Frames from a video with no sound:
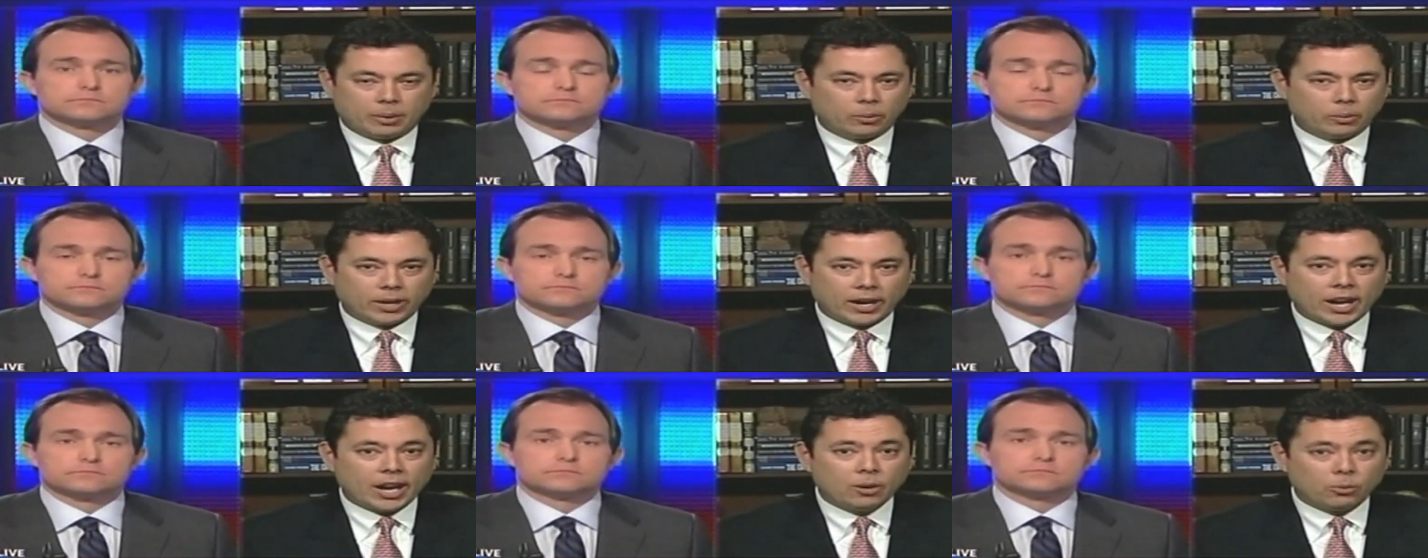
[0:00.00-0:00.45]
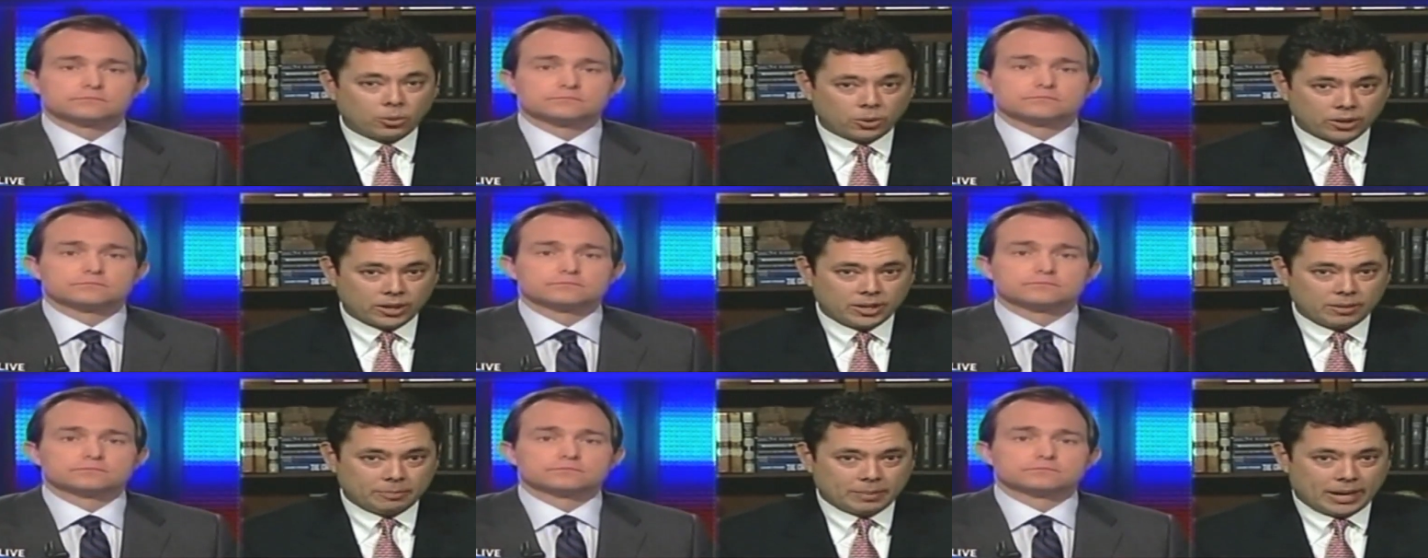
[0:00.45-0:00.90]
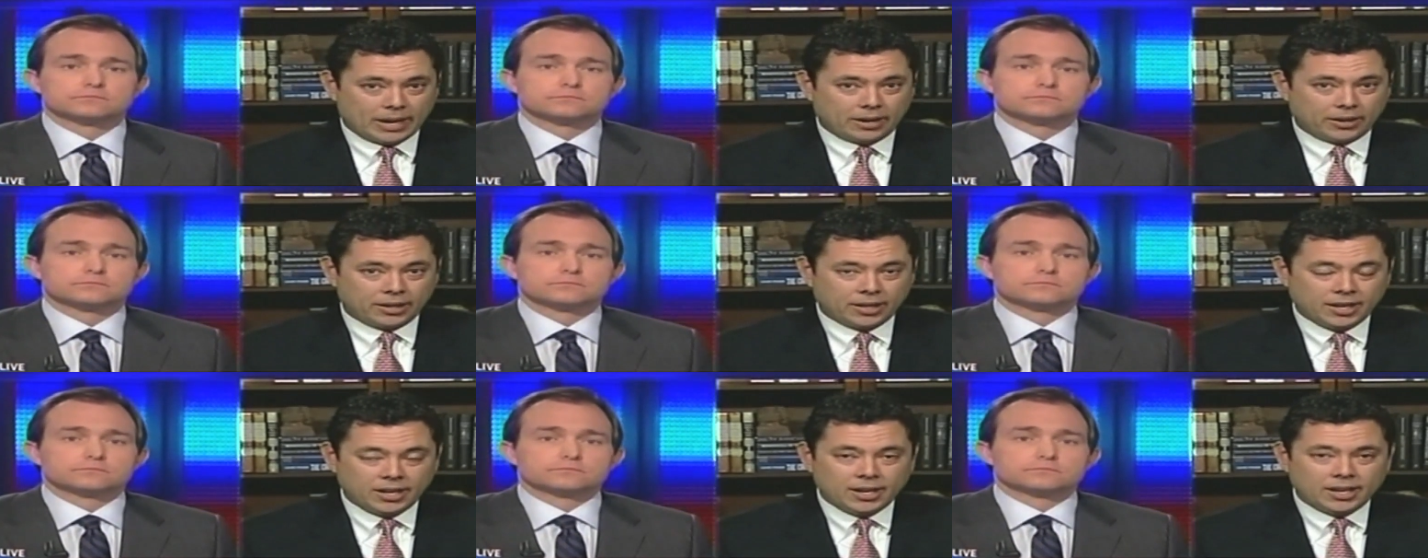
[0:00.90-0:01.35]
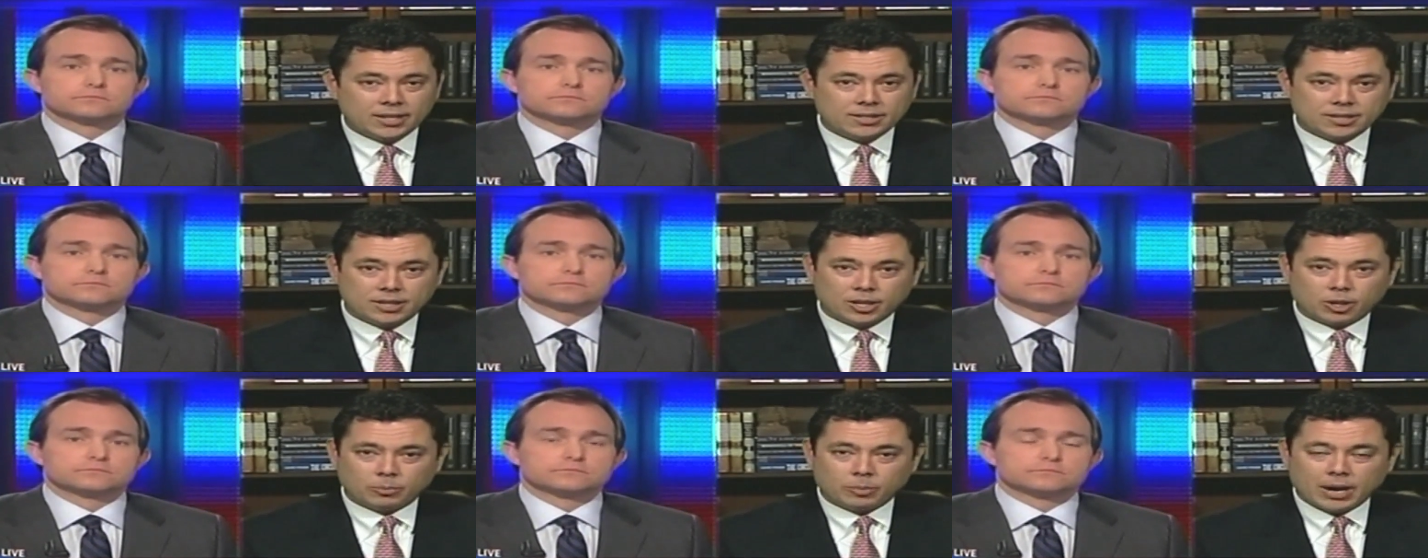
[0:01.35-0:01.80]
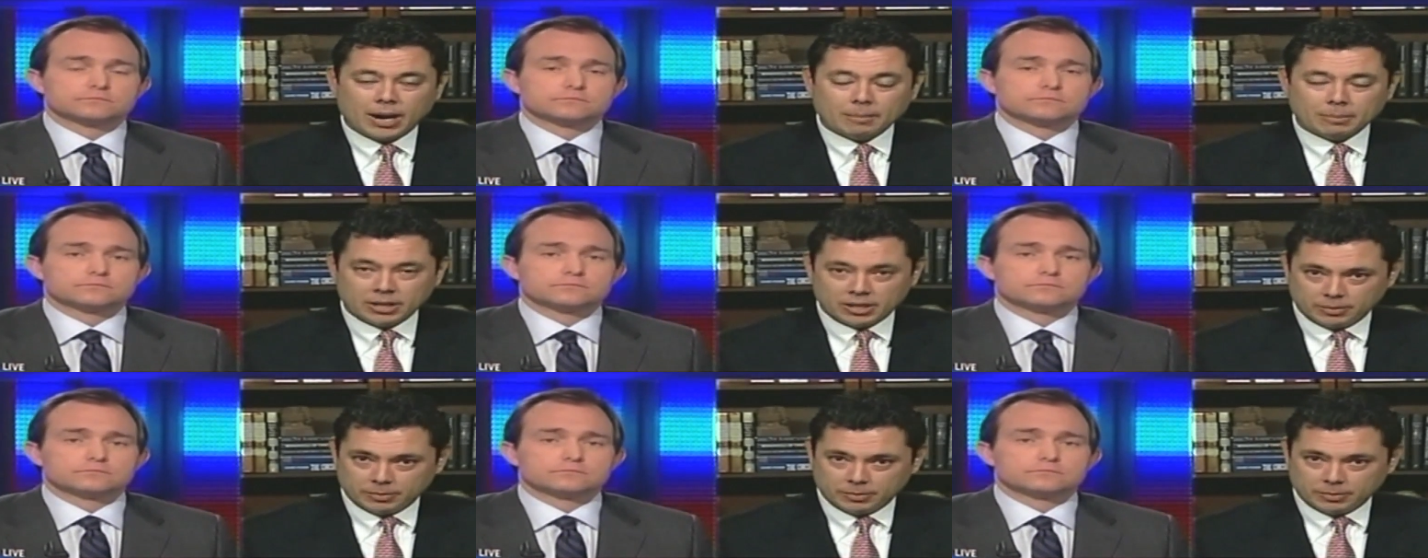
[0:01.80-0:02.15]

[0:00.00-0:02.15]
Speaker 1: But what I worry about is the Obama